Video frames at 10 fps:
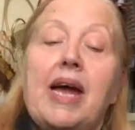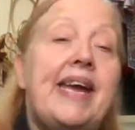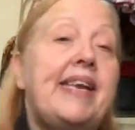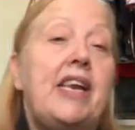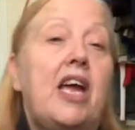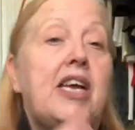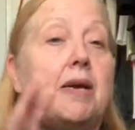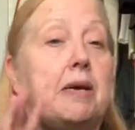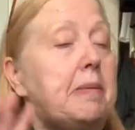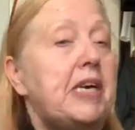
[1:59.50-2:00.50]
in like
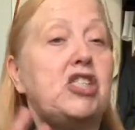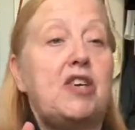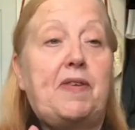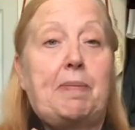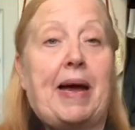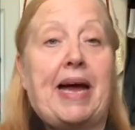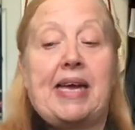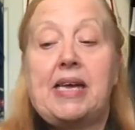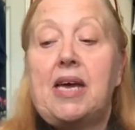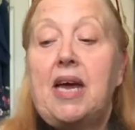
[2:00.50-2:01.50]
a, a jiffy
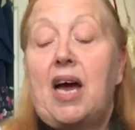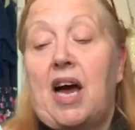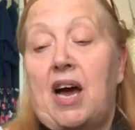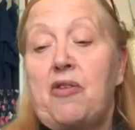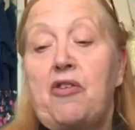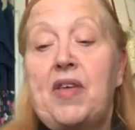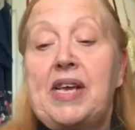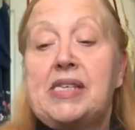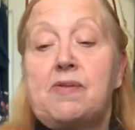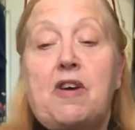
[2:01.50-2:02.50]
bag. Other things have